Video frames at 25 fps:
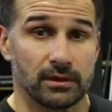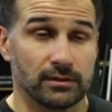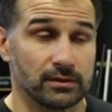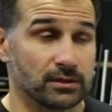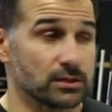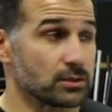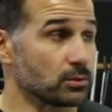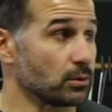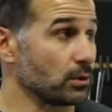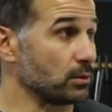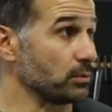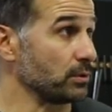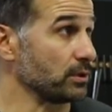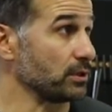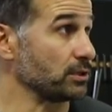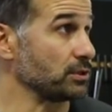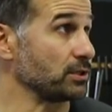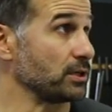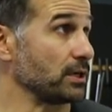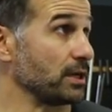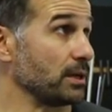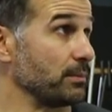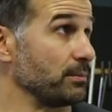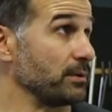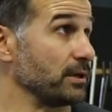and the squat work are
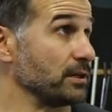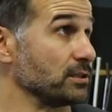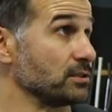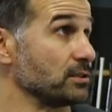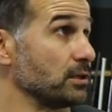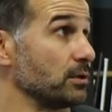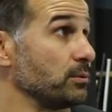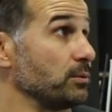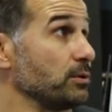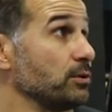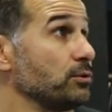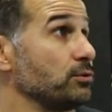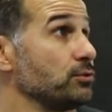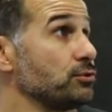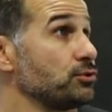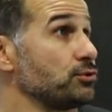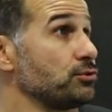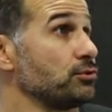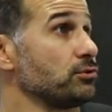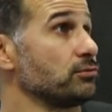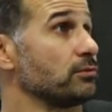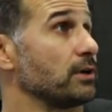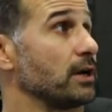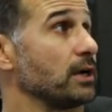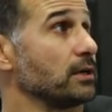going to come here. So we're going to do
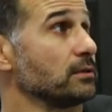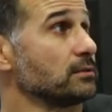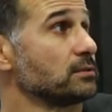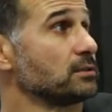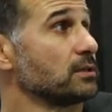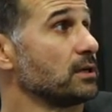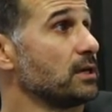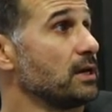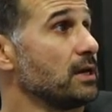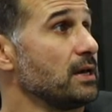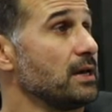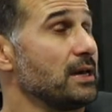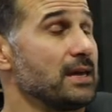two rounds.